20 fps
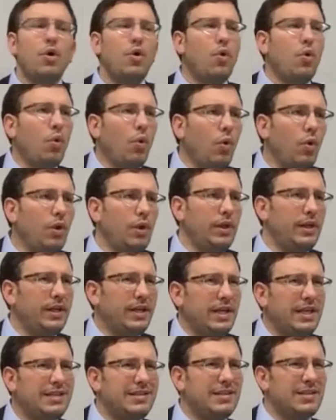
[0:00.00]
All it
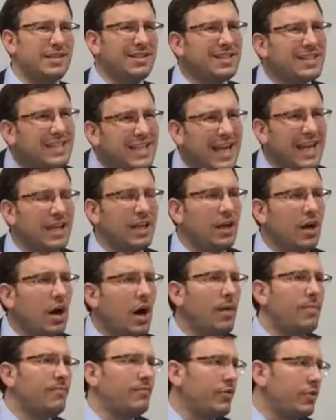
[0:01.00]
is standing
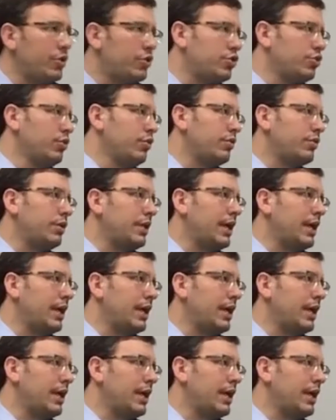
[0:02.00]
up for the truth.